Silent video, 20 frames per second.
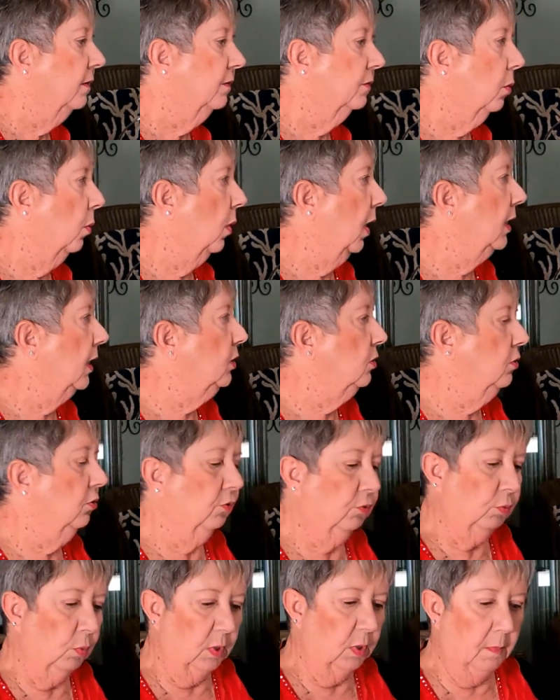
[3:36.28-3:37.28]
So I
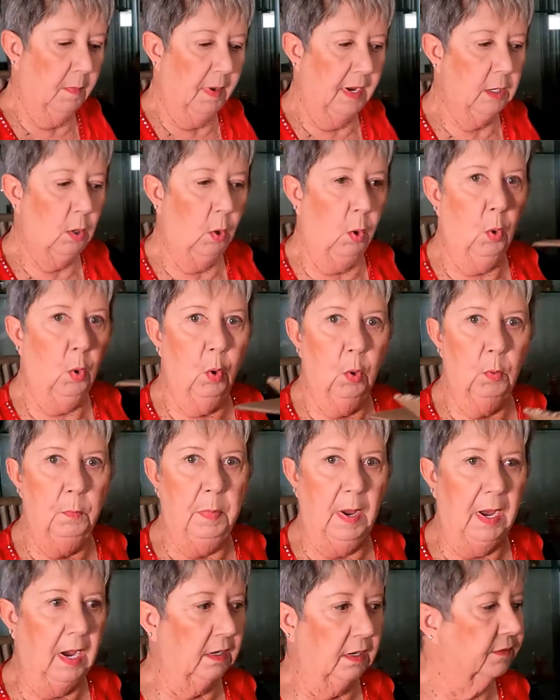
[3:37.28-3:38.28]
use one of my
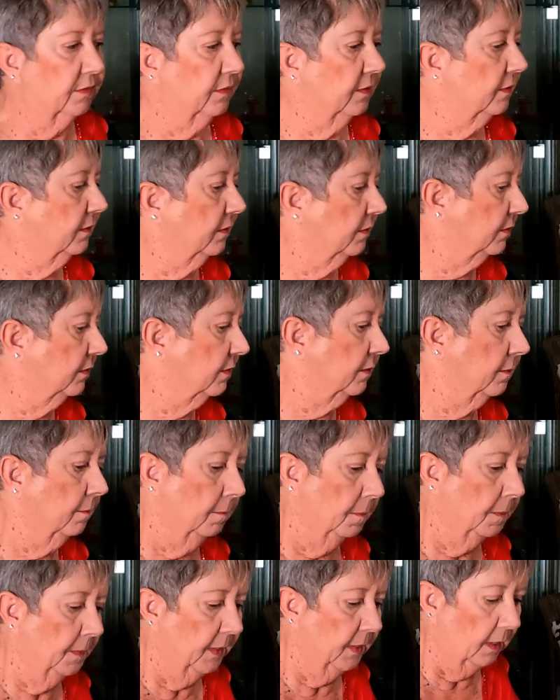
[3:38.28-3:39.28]
old boxes,
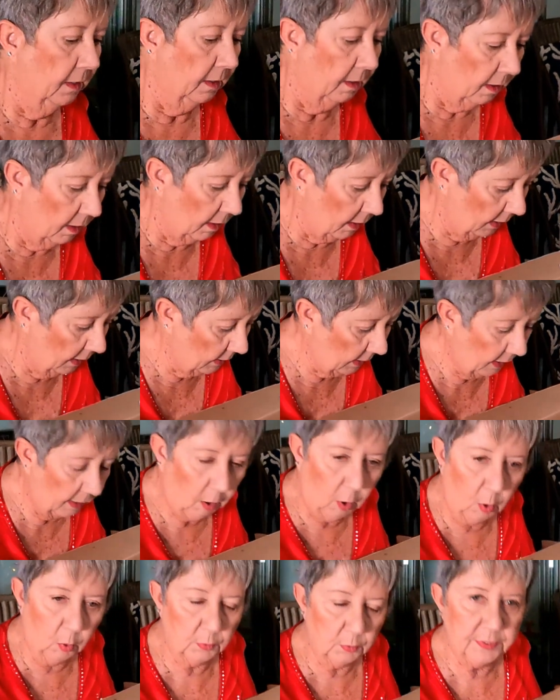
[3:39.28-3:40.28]
and I
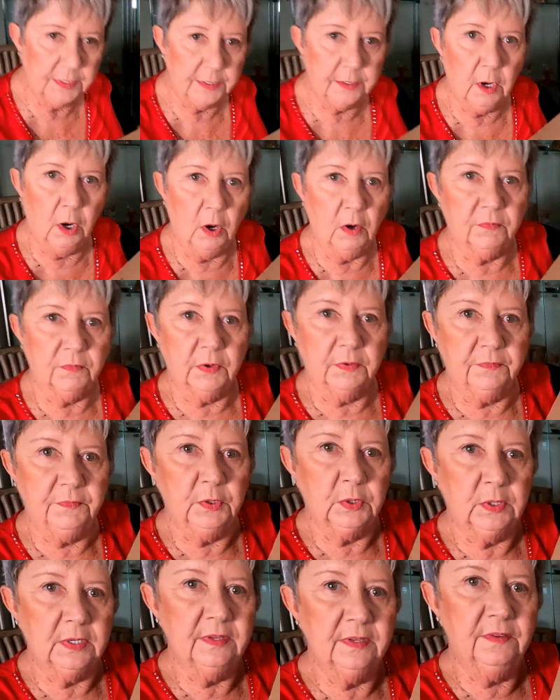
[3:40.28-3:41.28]
hold it over.
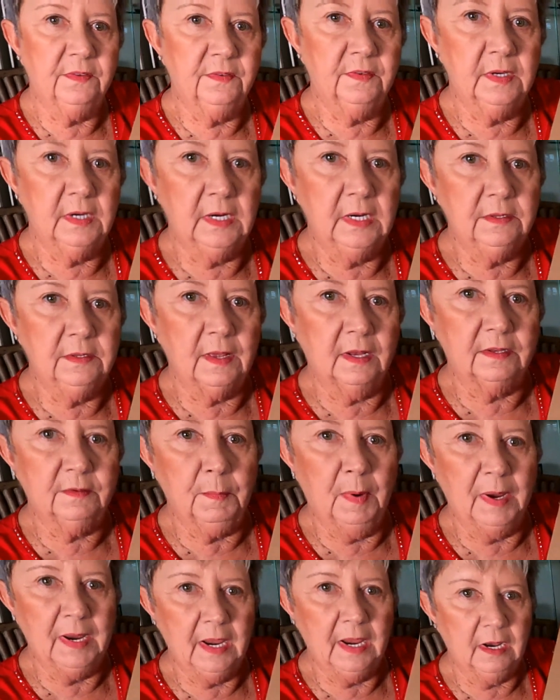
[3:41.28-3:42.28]
If you can see,
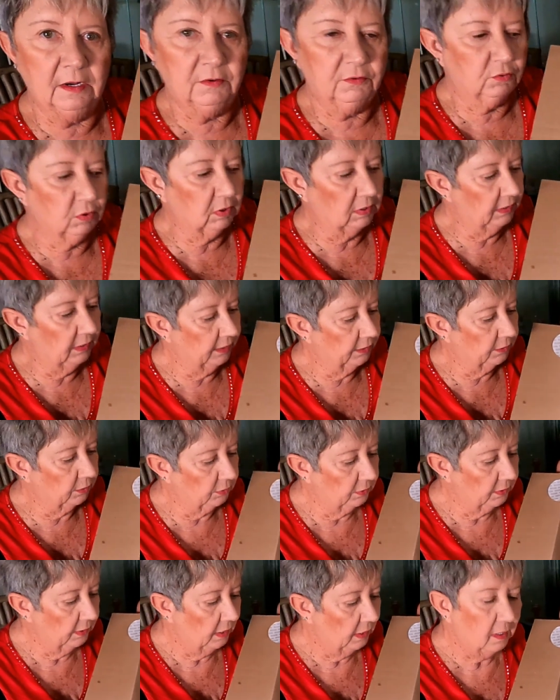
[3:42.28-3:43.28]
that's my extra
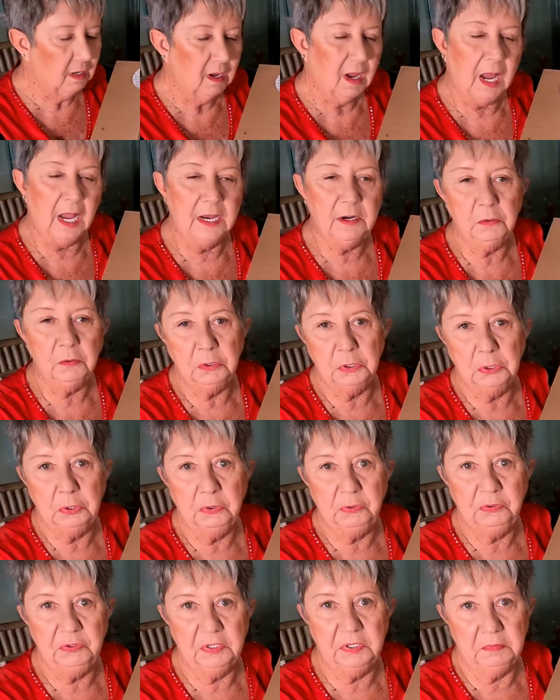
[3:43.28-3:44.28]
glitter. I don't
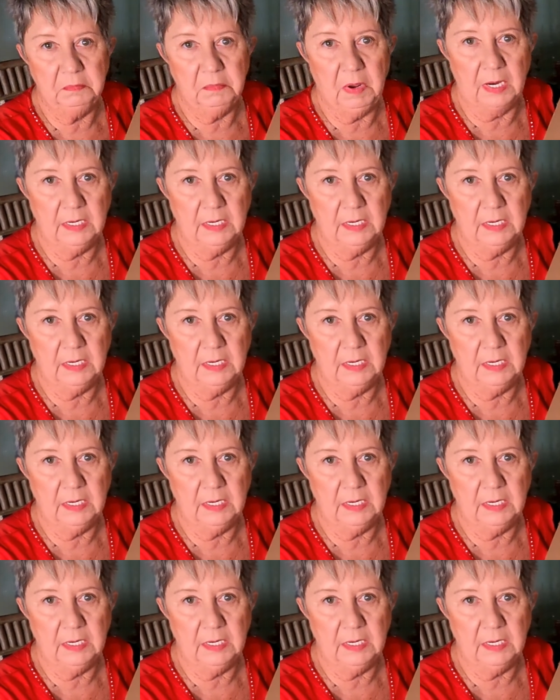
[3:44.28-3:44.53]
lose it.